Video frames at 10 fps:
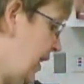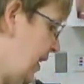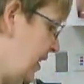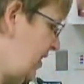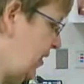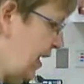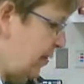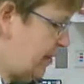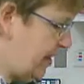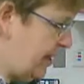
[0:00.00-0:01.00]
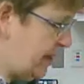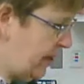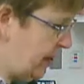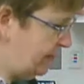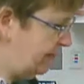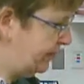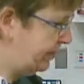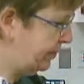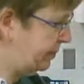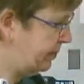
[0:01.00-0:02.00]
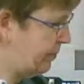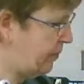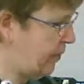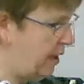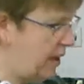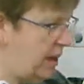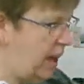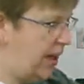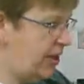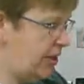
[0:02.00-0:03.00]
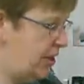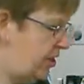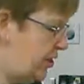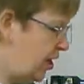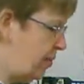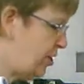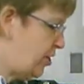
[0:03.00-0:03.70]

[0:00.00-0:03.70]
the kit, so that was easier. I usually just throw